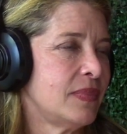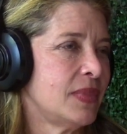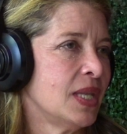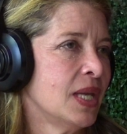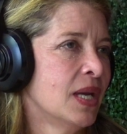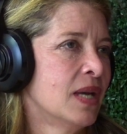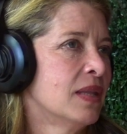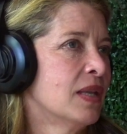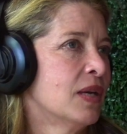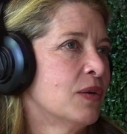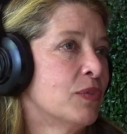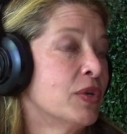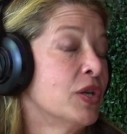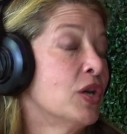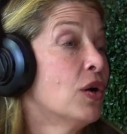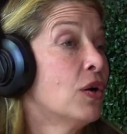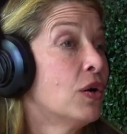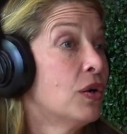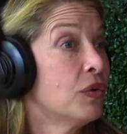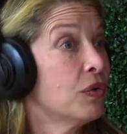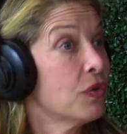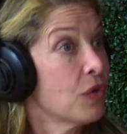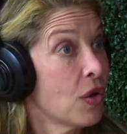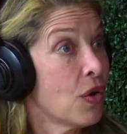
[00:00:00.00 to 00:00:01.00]
And that we all
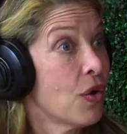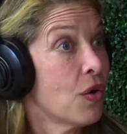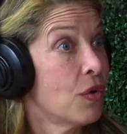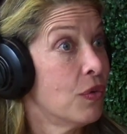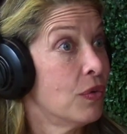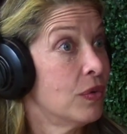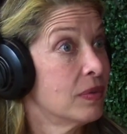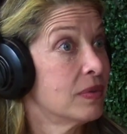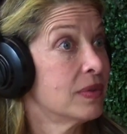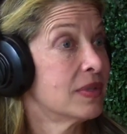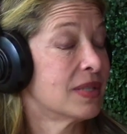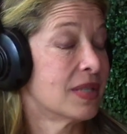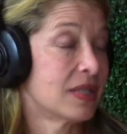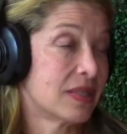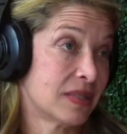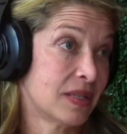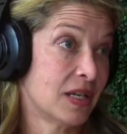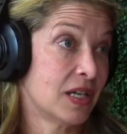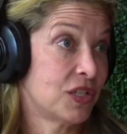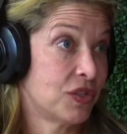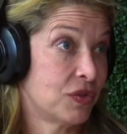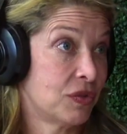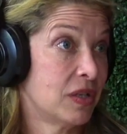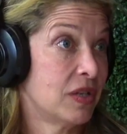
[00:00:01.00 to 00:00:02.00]
know that
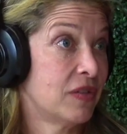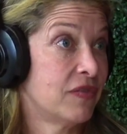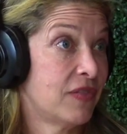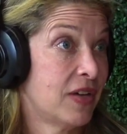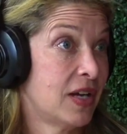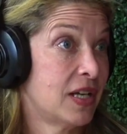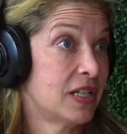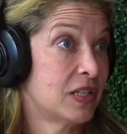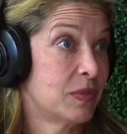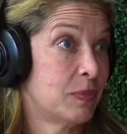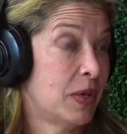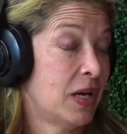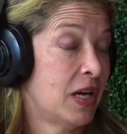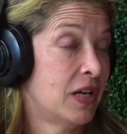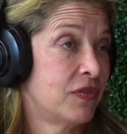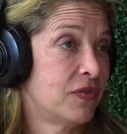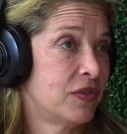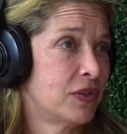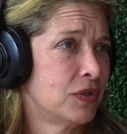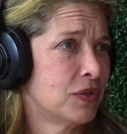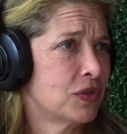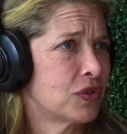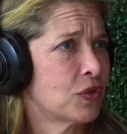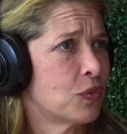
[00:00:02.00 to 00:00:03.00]
saturated fat is bad for
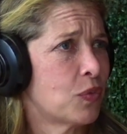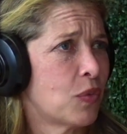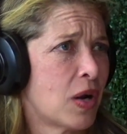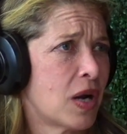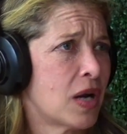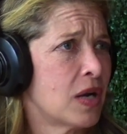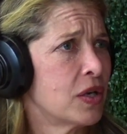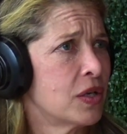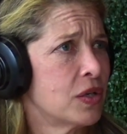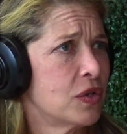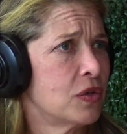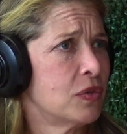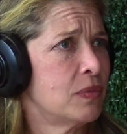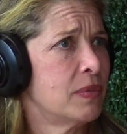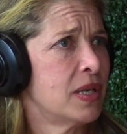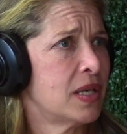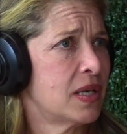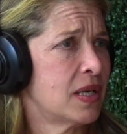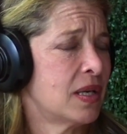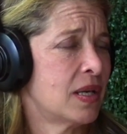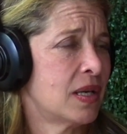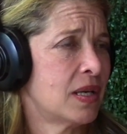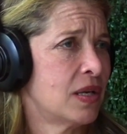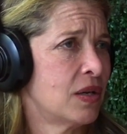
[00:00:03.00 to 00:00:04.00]
you, so why are you
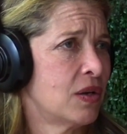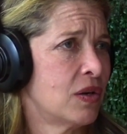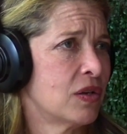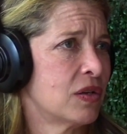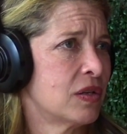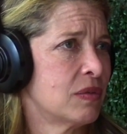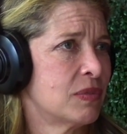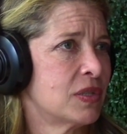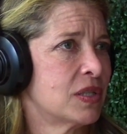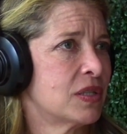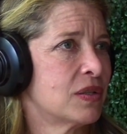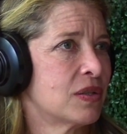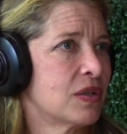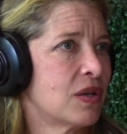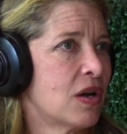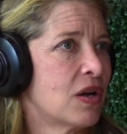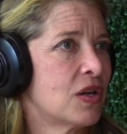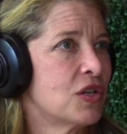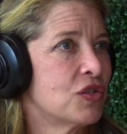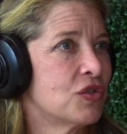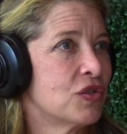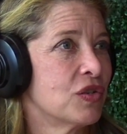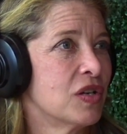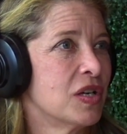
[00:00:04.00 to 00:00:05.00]
making any argument to the
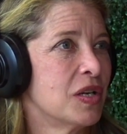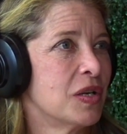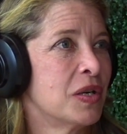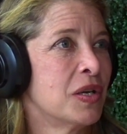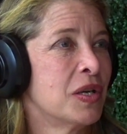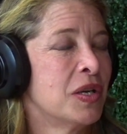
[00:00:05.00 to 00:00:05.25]
contrary?